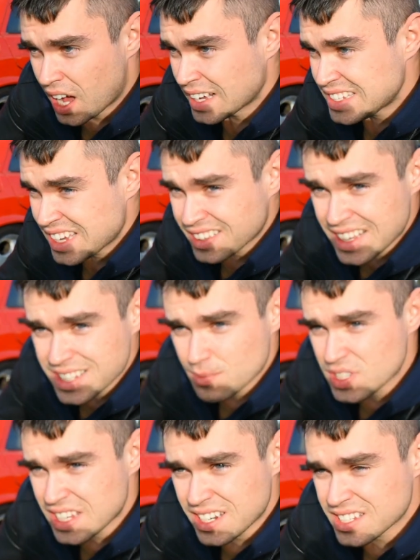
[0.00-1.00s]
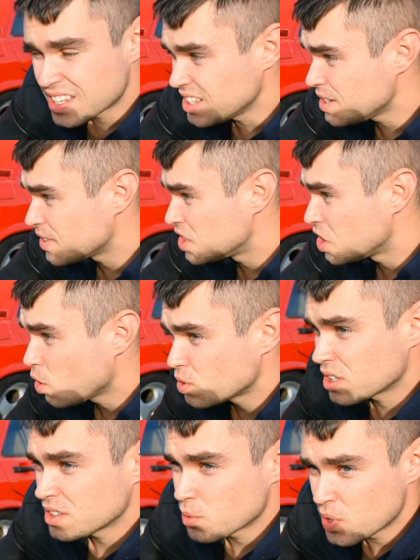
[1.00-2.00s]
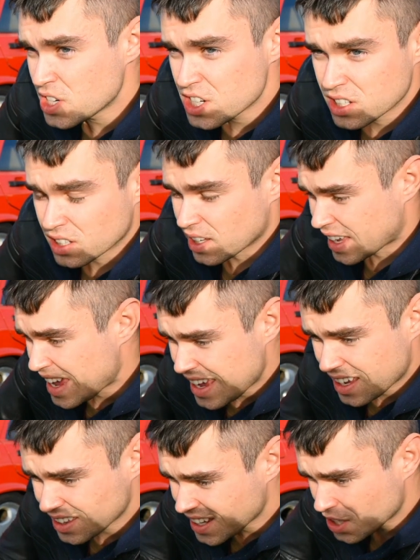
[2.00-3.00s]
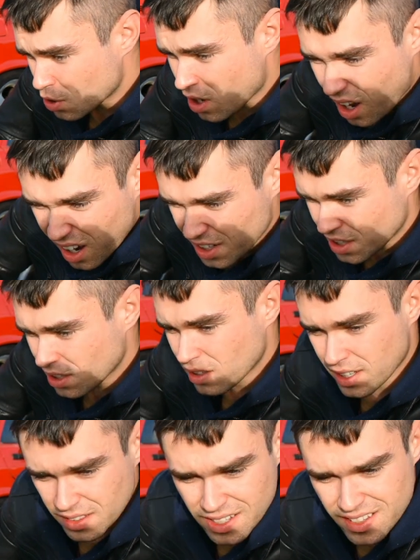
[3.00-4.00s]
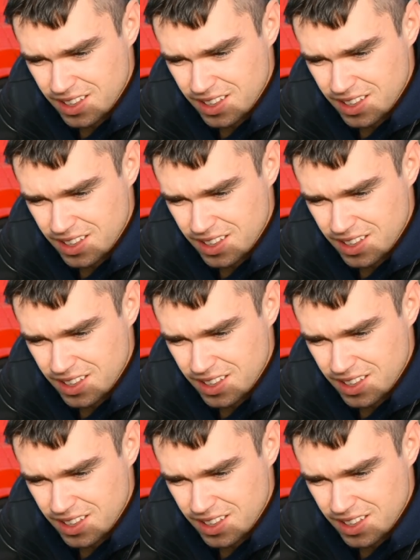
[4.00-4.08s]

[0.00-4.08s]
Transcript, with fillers: I see a classic Mercedes, I leave a note on the windshield, like, hey, I like your car, you know, like, let,